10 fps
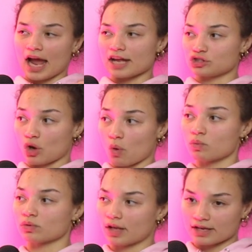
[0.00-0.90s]
I
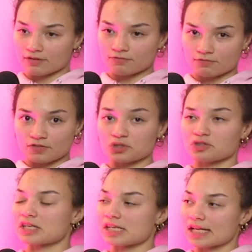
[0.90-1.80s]
don't like feel
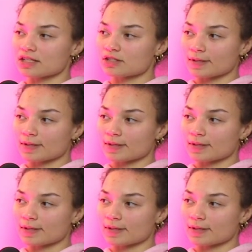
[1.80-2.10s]
the need to